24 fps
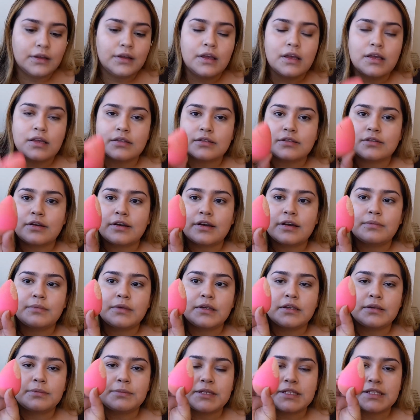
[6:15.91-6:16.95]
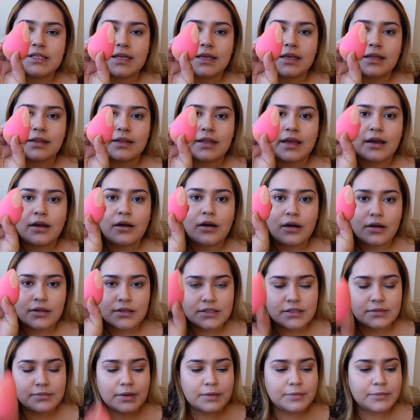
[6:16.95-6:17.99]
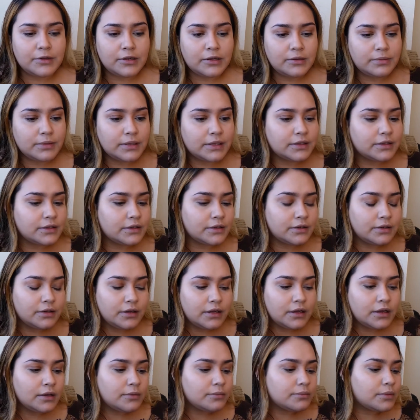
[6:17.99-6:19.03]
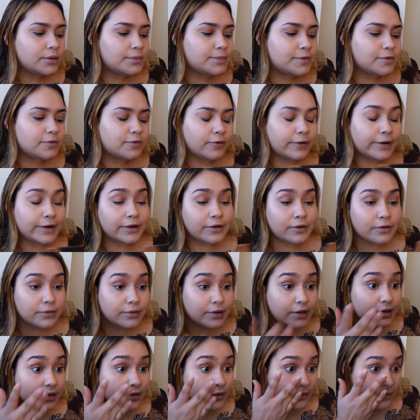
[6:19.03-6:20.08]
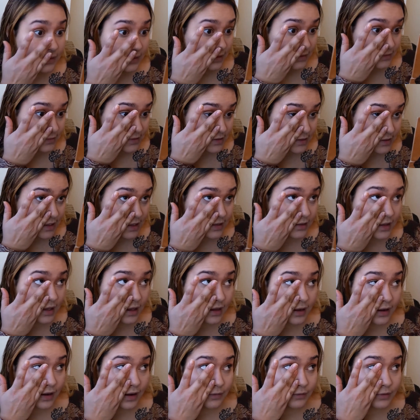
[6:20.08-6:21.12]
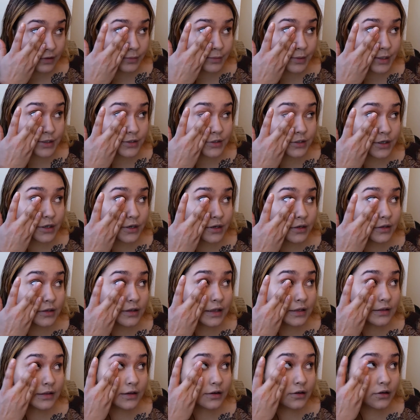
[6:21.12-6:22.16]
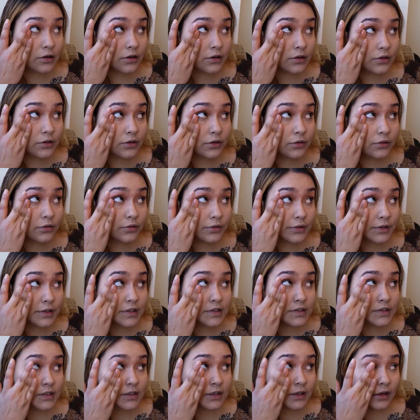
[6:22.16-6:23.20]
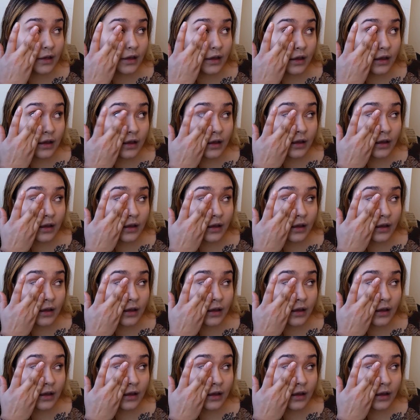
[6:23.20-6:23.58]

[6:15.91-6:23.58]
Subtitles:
So I am going to be taking that onto my beauty blender. But before I go in and set that, I want to make sure that there are no creasing